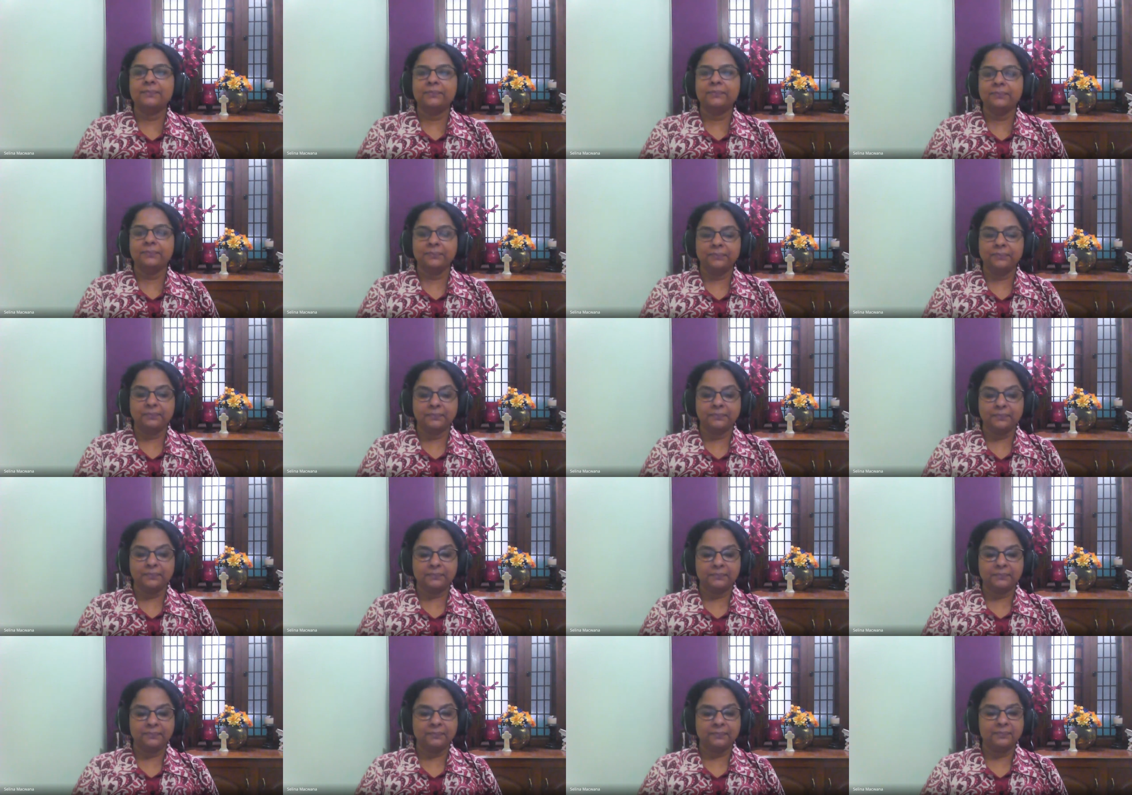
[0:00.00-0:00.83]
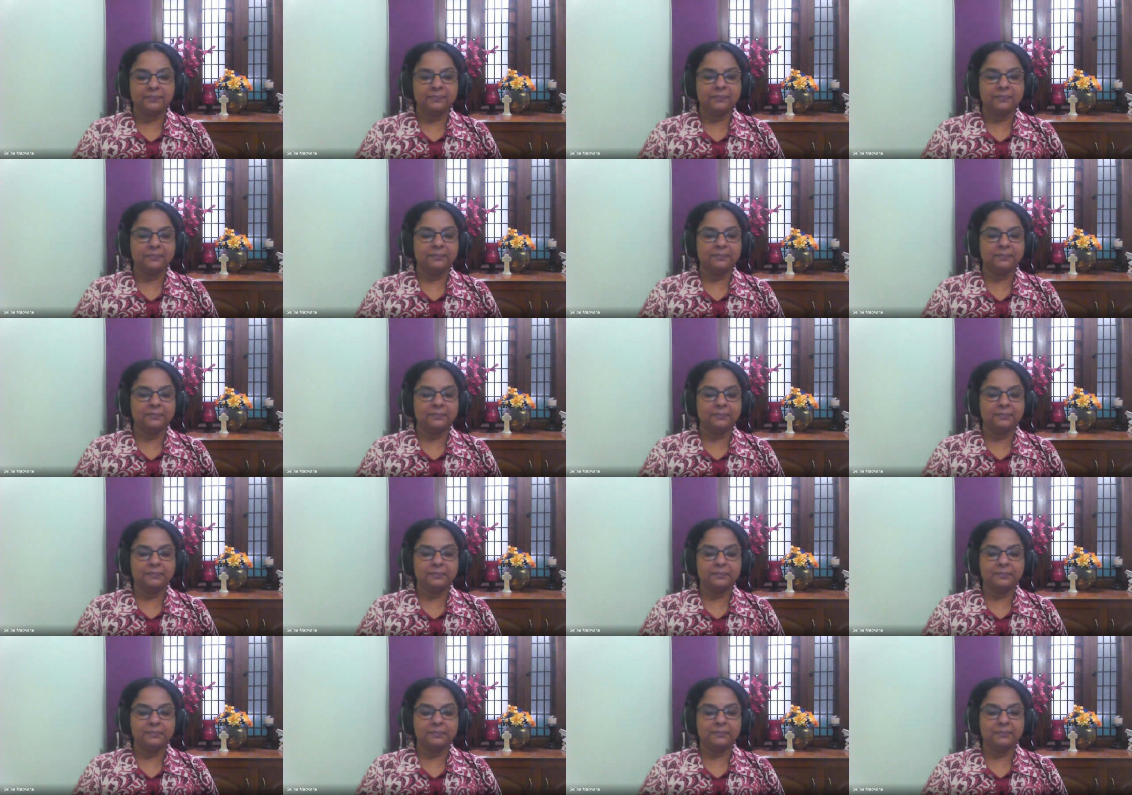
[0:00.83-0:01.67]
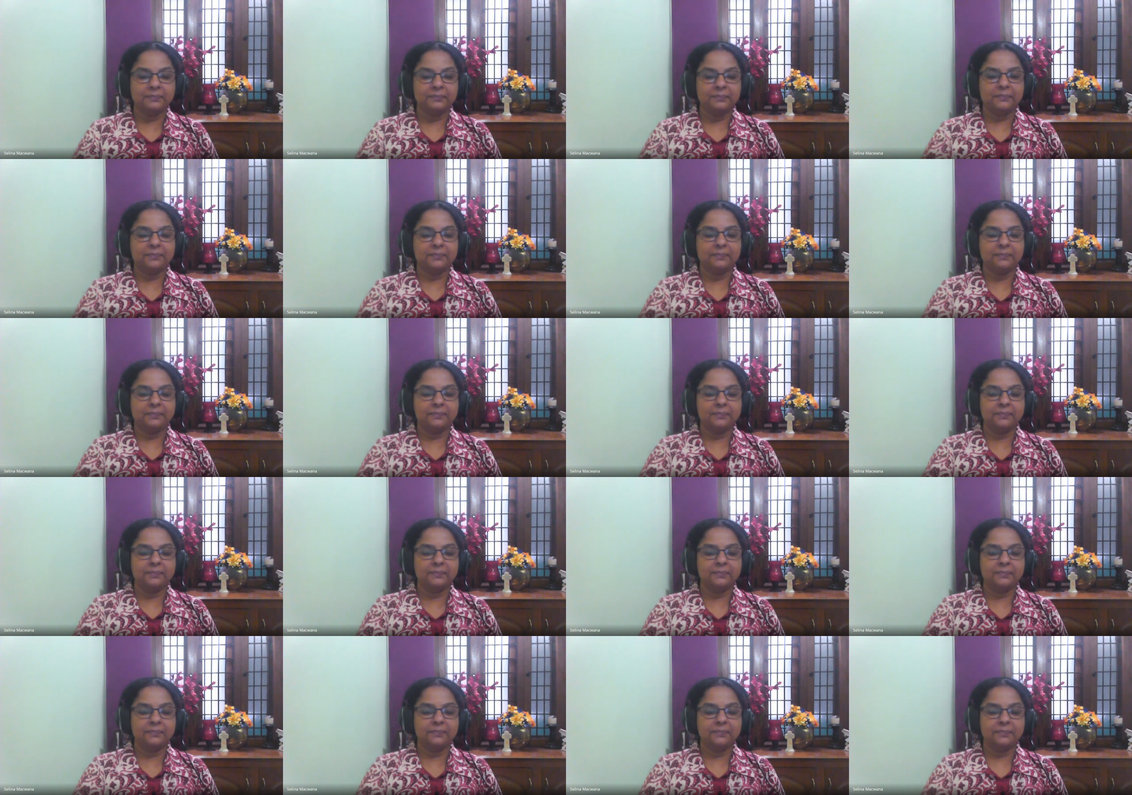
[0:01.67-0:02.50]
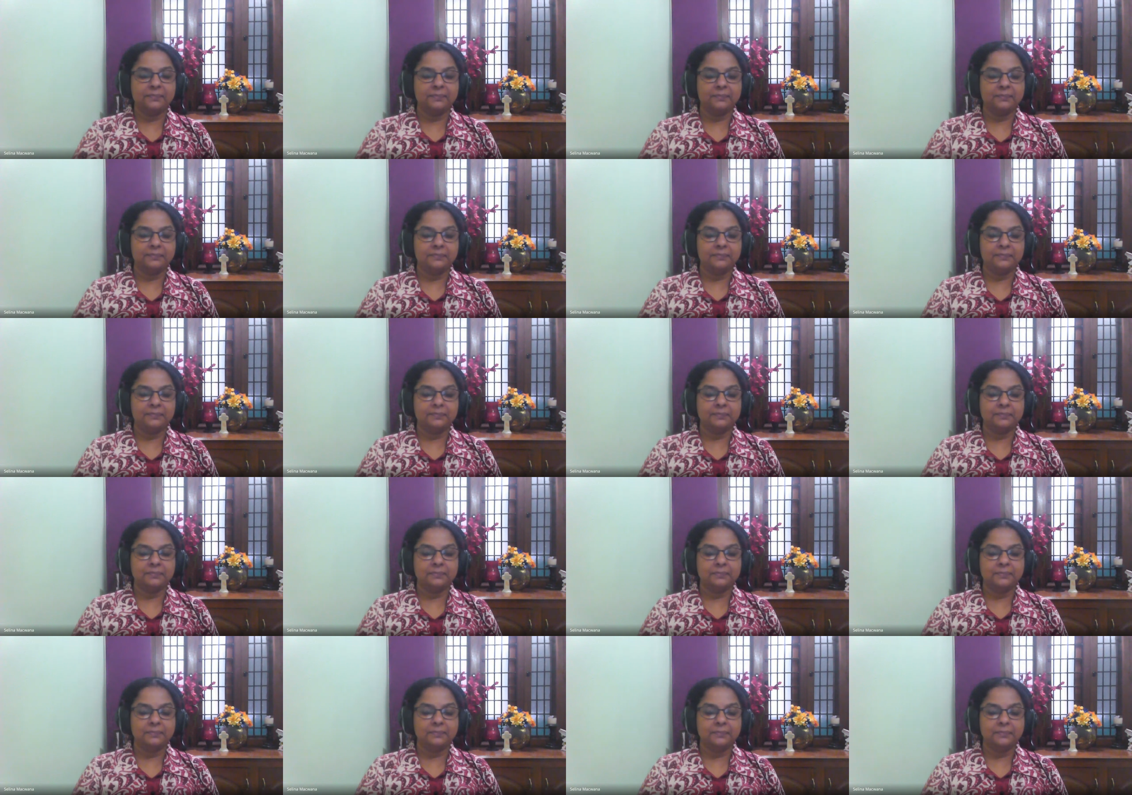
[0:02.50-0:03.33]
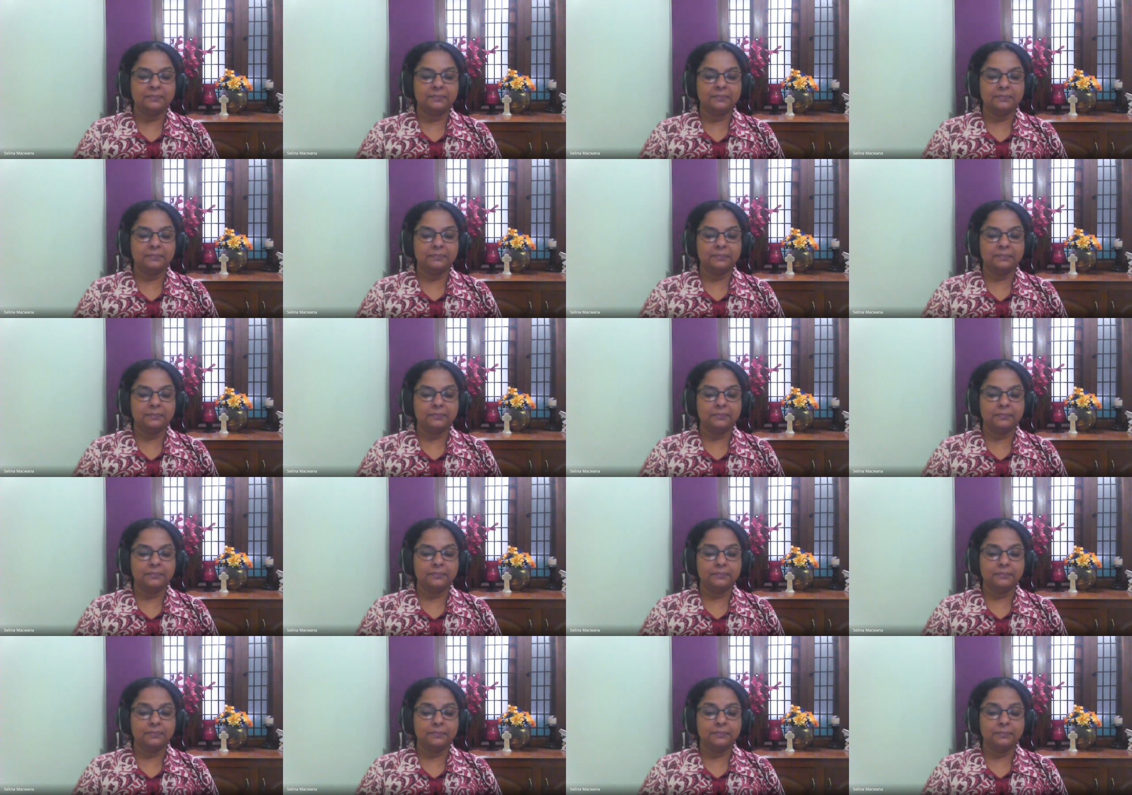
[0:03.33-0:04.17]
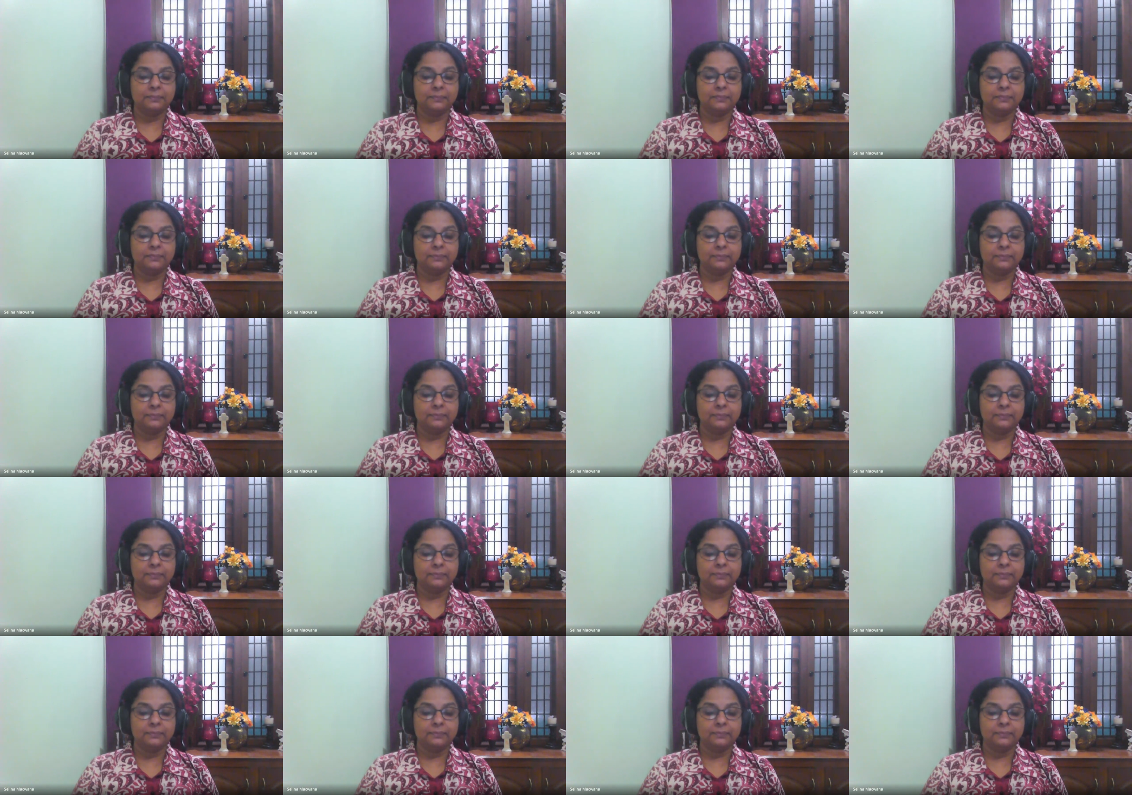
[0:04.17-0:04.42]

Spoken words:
(no one is talking)